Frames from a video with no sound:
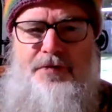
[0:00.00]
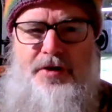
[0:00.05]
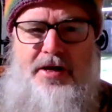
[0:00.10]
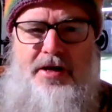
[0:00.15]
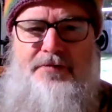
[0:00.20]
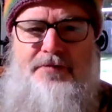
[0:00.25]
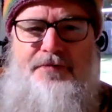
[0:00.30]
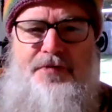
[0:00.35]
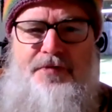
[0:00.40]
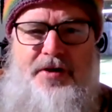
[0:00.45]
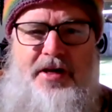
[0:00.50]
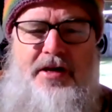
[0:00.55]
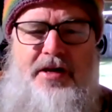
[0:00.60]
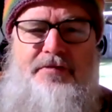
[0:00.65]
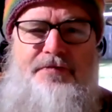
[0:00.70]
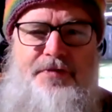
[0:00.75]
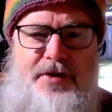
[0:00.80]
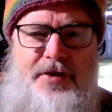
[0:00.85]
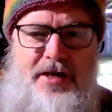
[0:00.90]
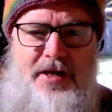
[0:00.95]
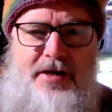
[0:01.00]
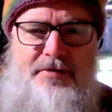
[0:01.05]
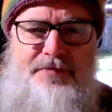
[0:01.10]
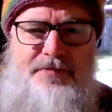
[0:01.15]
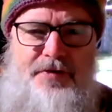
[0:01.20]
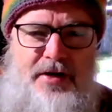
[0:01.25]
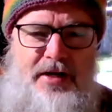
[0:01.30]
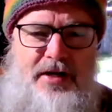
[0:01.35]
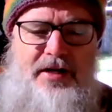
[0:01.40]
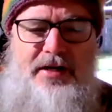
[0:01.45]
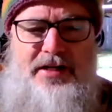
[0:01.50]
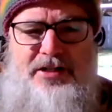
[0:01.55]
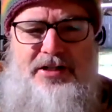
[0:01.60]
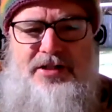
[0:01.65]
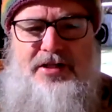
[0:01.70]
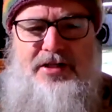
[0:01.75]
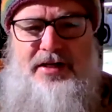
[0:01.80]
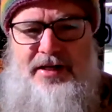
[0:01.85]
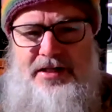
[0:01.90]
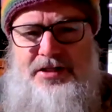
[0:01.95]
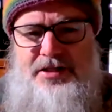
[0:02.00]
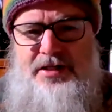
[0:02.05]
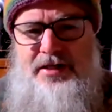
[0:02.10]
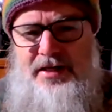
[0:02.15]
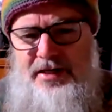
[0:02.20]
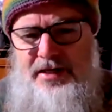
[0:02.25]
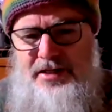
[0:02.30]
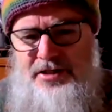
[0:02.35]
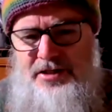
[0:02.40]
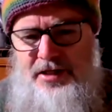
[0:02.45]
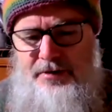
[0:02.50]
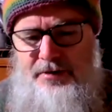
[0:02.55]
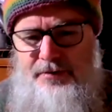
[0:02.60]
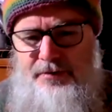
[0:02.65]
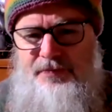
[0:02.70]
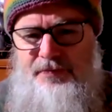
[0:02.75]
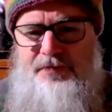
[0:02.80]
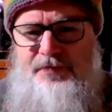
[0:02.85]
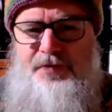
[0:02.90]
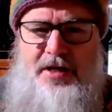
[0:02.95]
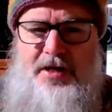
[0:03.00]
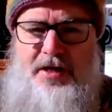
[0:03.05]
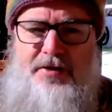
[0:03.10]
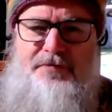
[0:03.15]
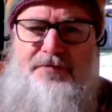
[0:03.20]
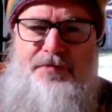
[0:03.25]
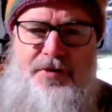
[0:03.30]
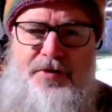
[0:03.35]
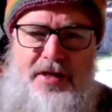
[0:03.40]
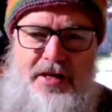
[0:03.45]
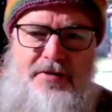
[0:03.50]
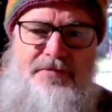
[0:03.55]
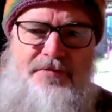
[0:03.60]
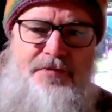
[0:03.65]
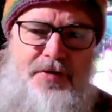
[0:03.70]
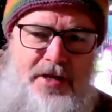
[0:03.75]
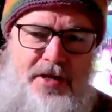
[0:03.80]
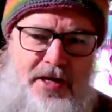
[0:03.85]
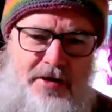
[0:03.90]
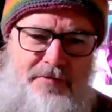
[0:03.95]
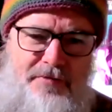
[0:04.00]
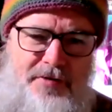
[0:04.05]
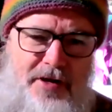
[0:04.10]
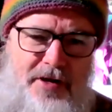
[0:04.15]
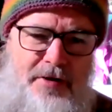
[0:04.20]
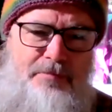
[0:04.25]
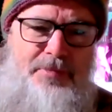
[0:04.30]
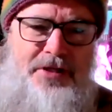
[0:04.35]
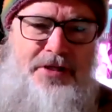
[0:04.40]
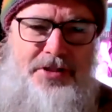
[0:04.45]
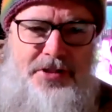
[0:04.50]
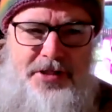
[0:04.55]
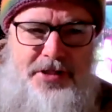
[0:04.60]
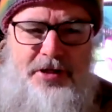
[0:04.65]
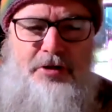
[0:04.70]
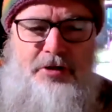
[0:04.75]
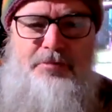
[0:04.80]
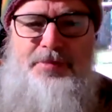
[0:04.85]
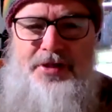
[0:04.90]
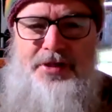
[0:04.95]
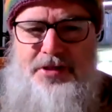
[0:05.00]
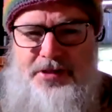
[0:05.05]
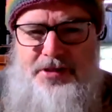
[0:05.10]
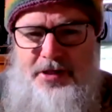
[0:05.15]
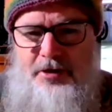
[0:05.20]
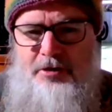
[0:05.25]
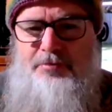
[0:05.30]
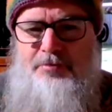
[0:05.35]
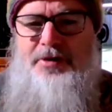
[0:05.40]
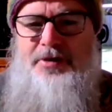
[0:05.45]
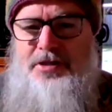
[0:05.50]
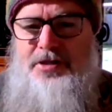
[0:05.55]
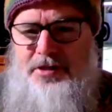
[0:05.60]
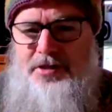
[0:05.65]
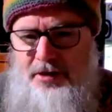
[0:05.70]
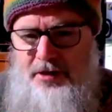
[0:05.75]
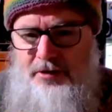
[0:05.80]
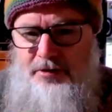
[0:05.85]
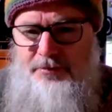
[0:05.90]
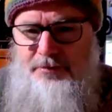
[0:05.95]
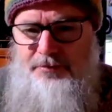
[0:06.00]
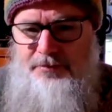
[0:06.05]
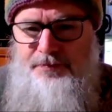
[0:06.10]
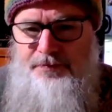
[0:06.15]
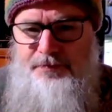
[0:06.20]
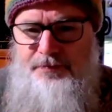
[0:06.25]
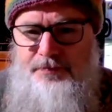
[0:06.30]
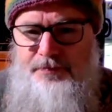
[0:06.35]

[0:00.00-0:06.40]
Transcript: Forgive, forgive, forgive, listen, listen, listen. Forgive, forgive, forgive, be still, be still, be still.